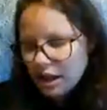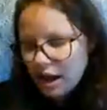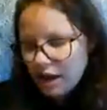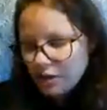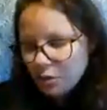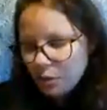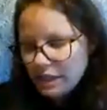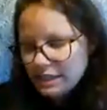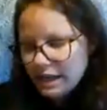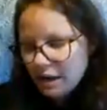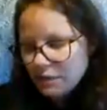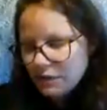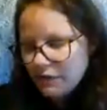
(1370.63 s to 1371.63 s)
On the way
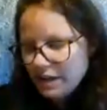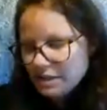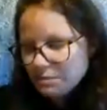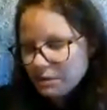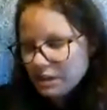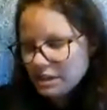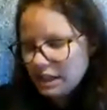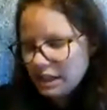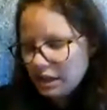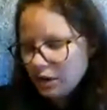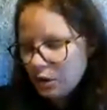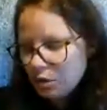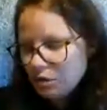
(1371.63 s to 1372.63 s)
down, the vice president,
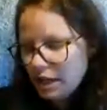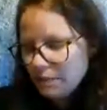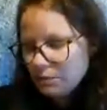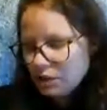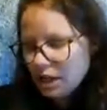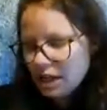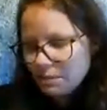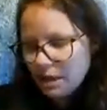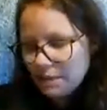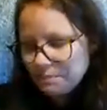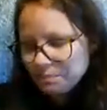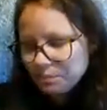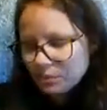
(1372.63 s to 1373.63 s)
codenamed Checkmate